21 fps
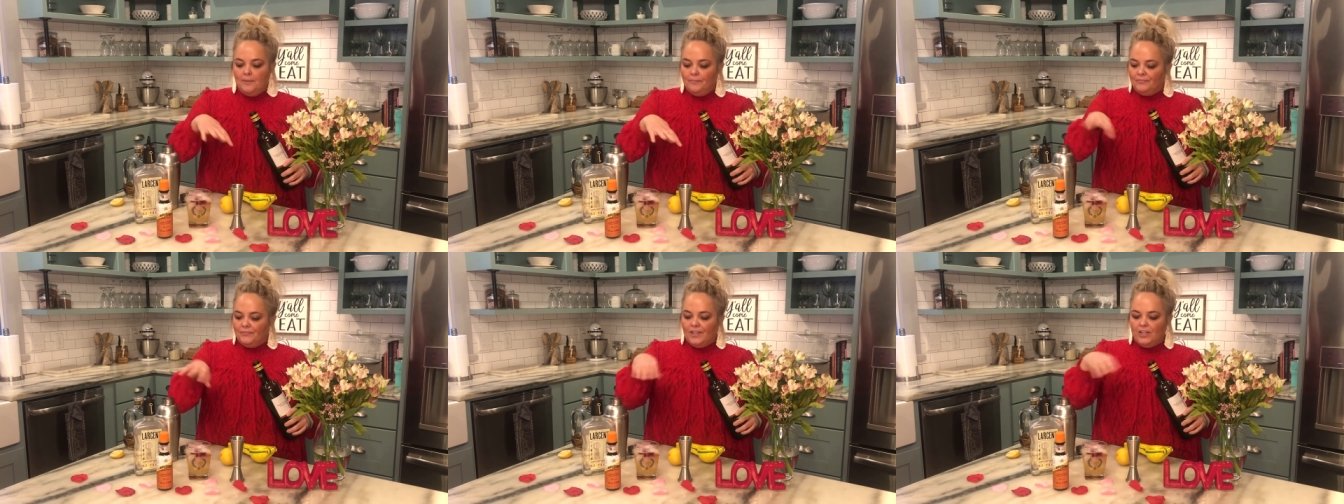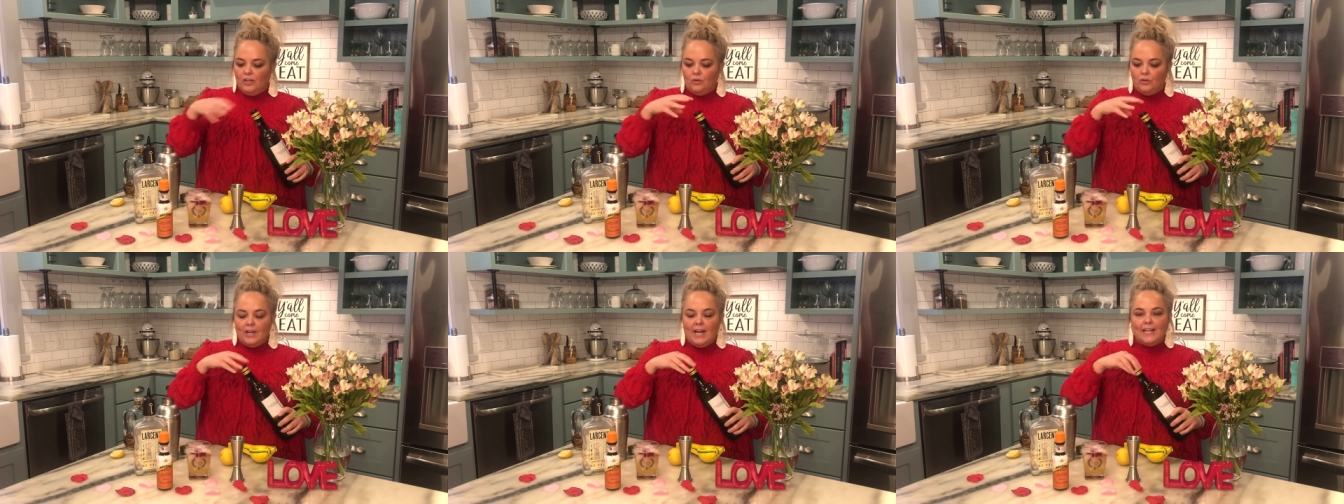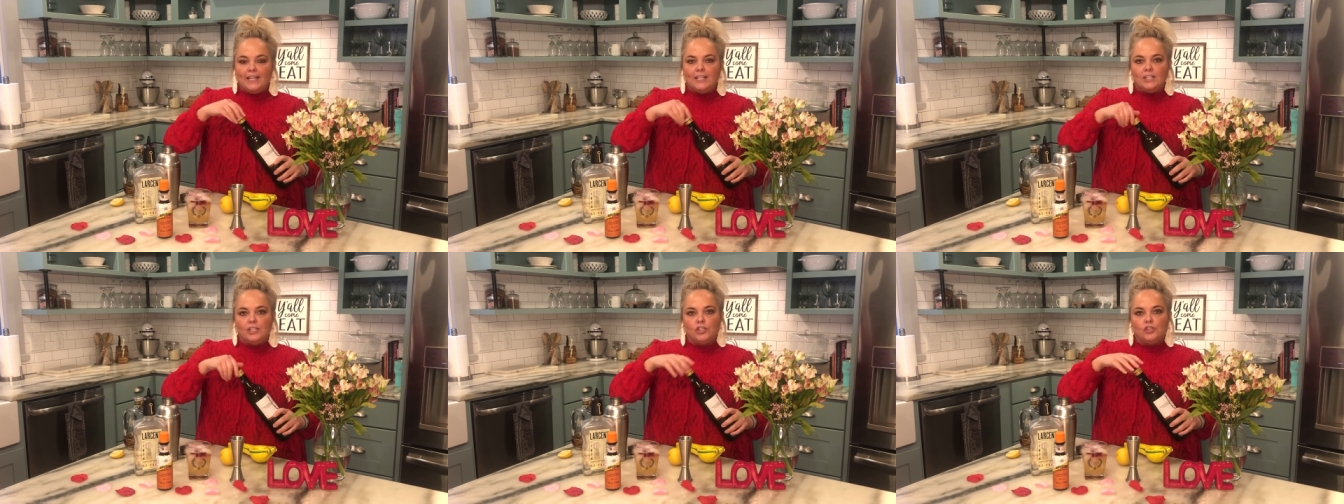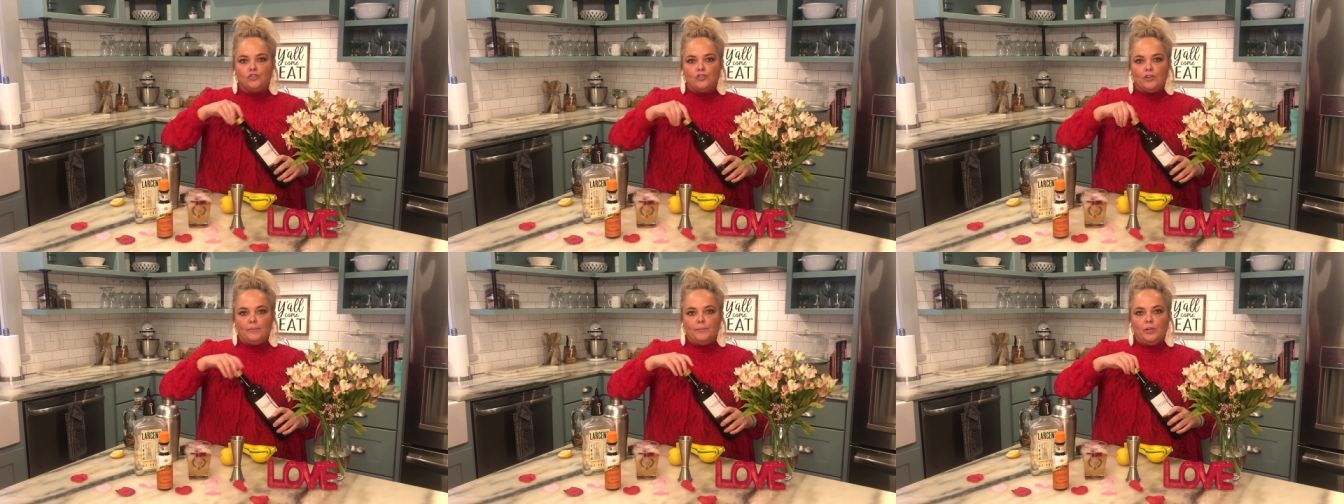it'll kind of
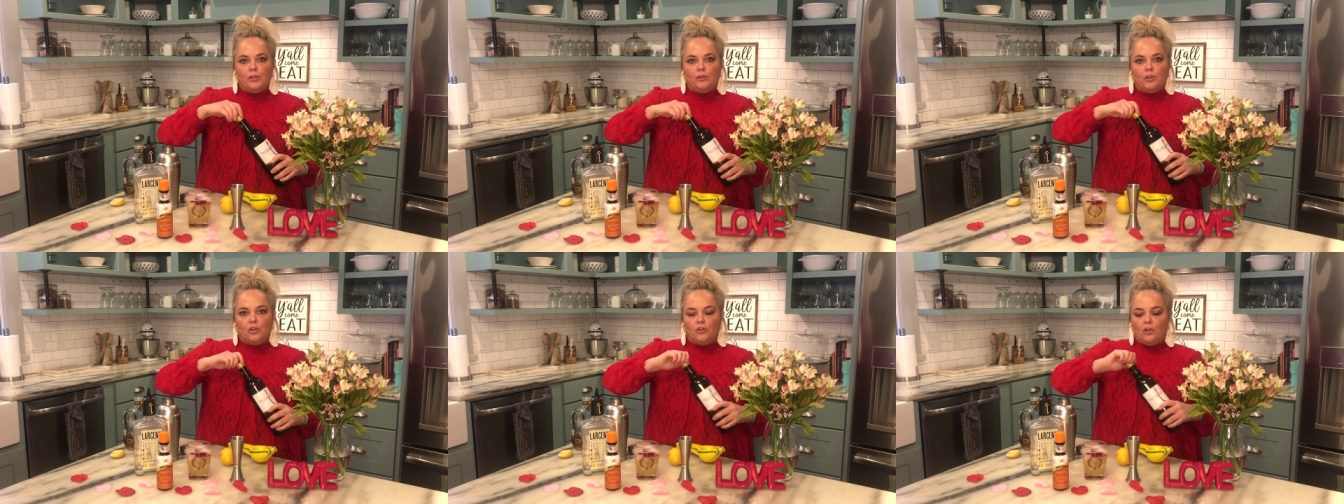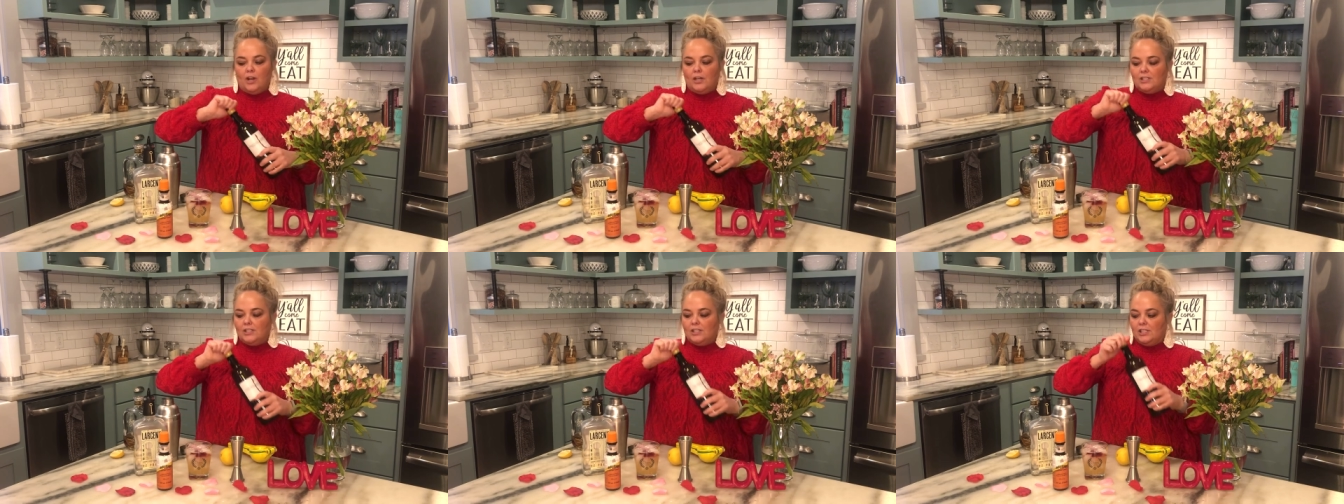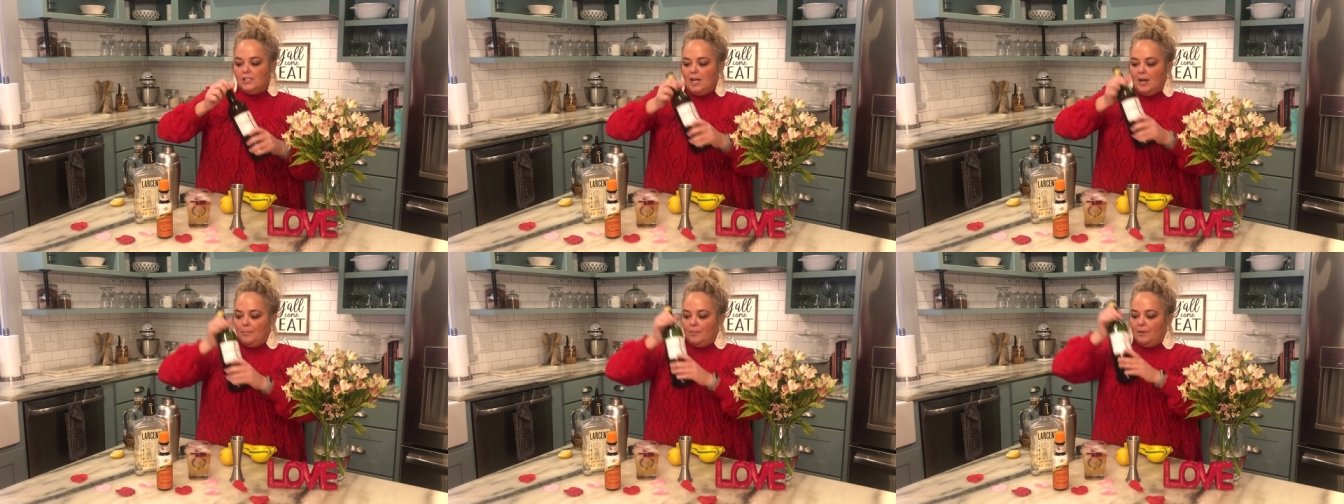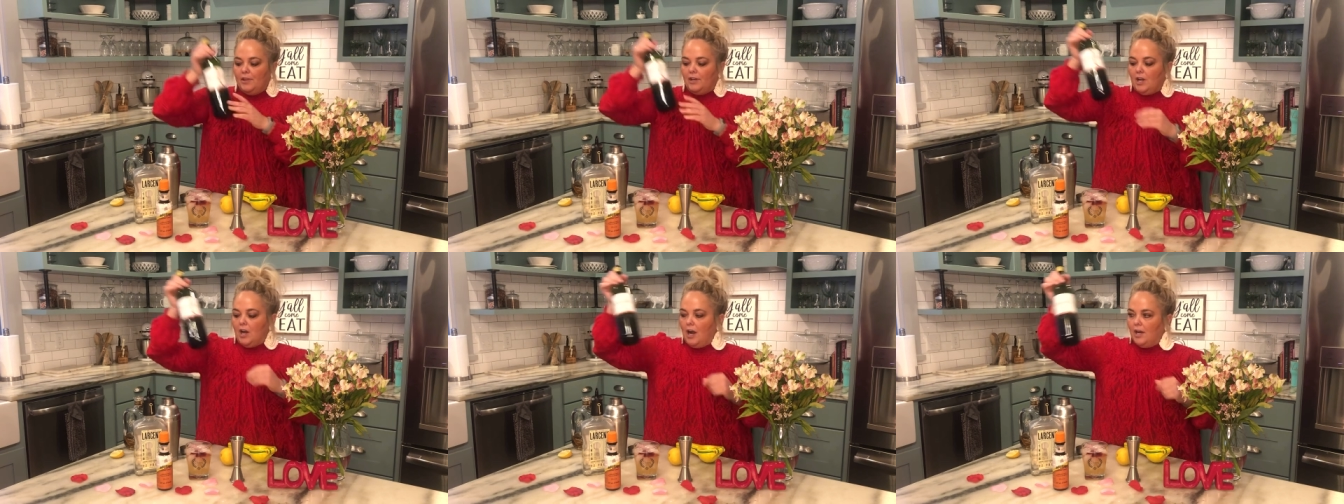distribute across the top of the
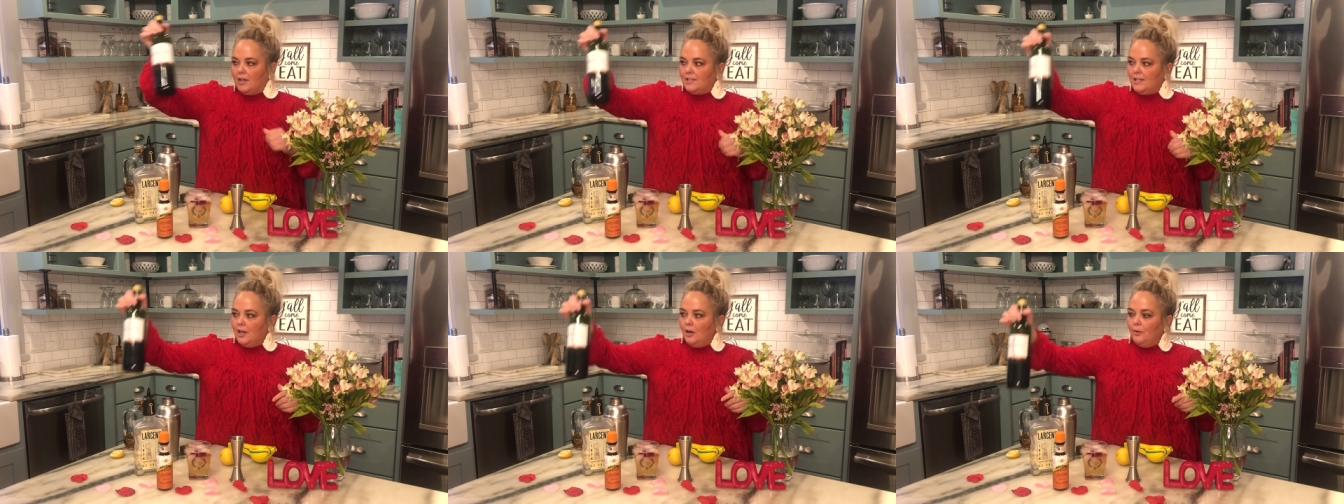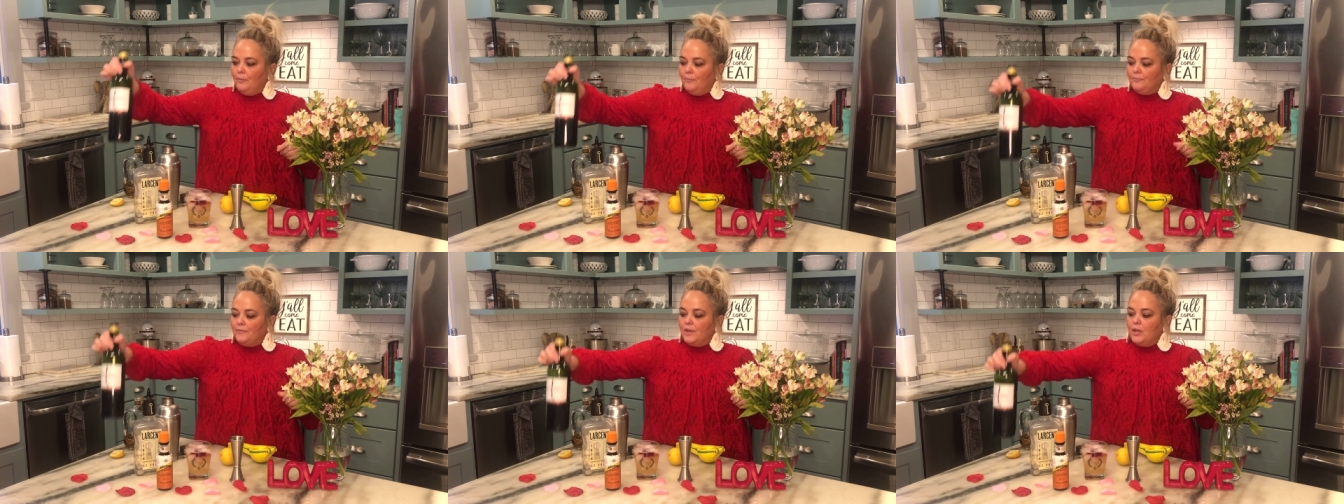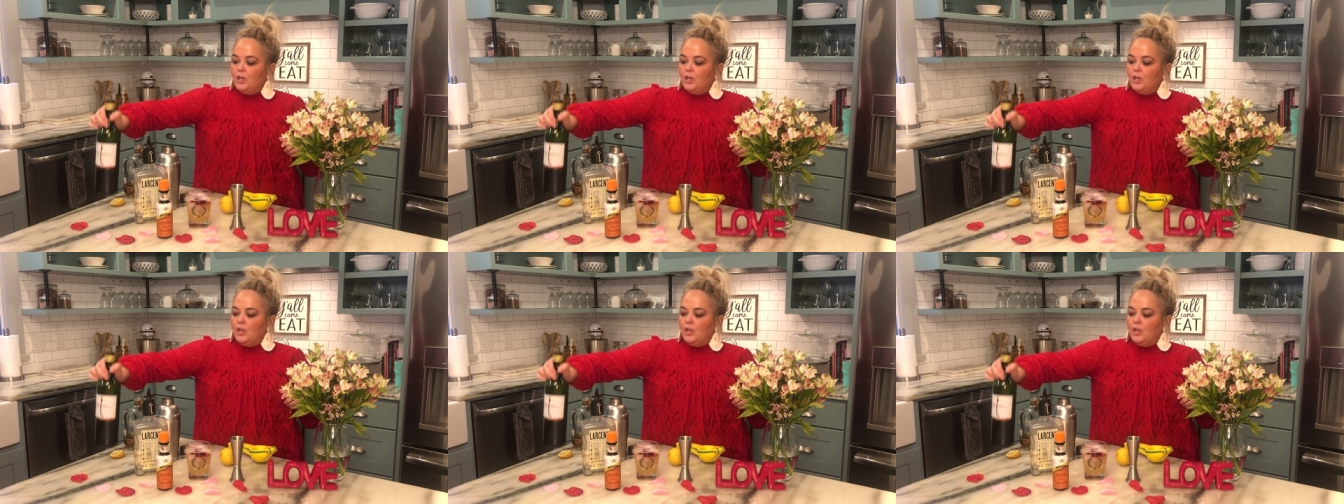cocktail.